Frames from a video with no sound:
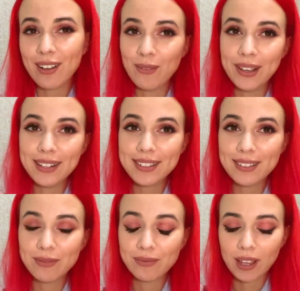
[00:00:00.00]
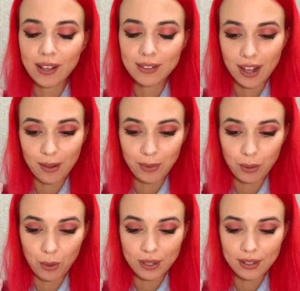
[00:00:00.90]
comments and tell me
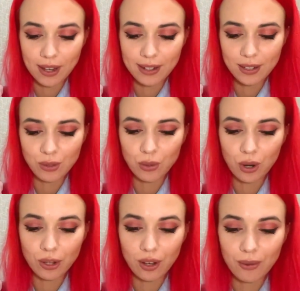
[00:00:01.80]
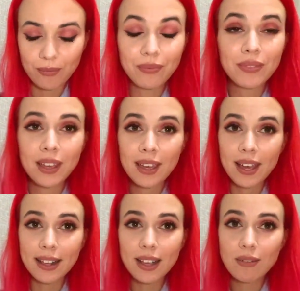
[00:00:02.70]
what I did wrong.
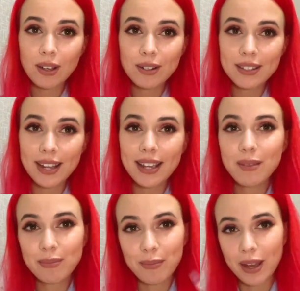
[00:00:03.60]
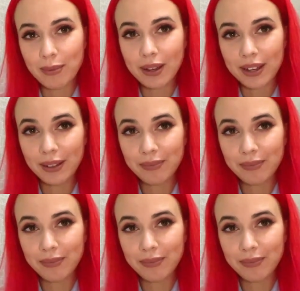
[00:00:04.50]
And have a good day. Bye bye.